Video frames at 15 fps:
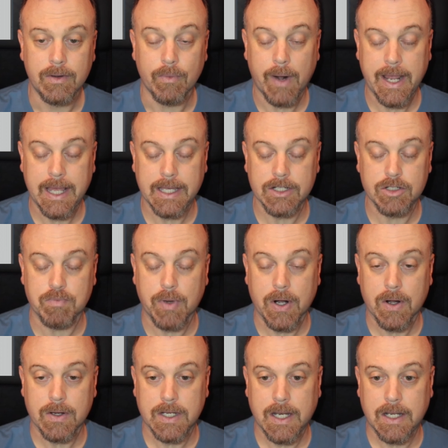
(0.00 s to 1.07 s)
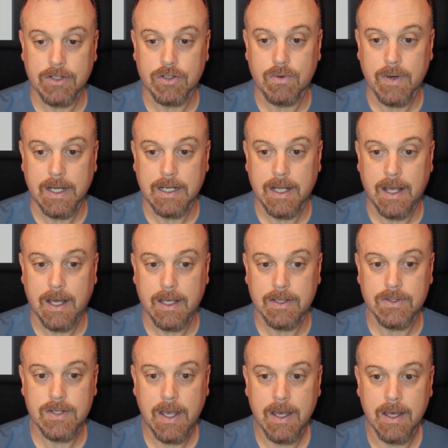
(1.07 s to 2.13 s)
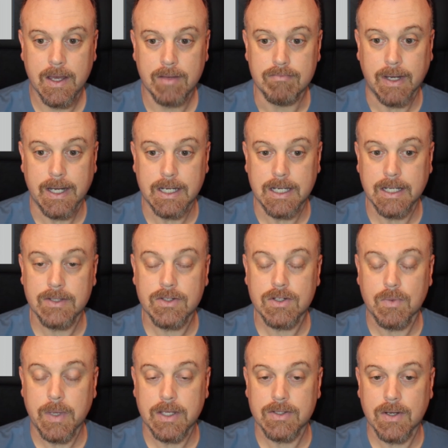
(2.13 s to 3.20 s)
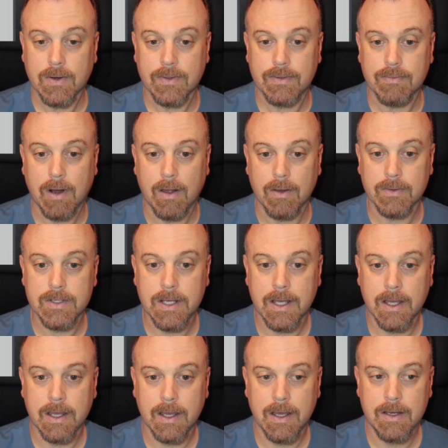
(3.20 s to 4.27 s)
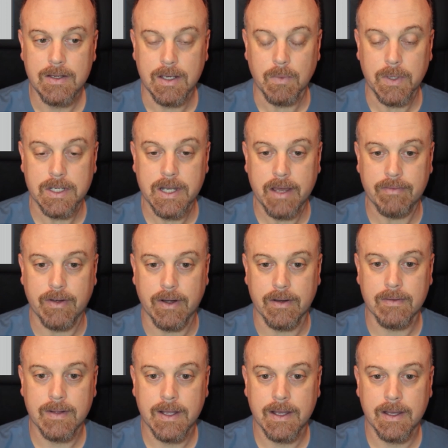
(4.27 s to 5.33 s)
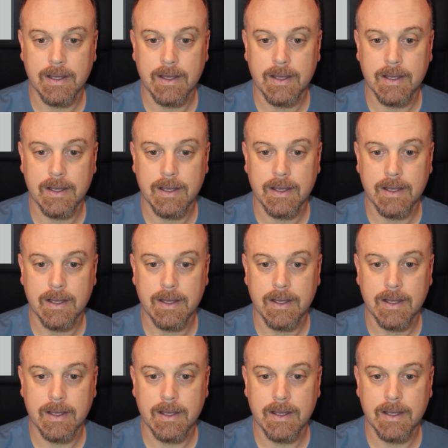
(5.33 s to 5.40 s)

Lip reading: Rage burned in his green eyes, but he didn't squeeze her throat. He would never.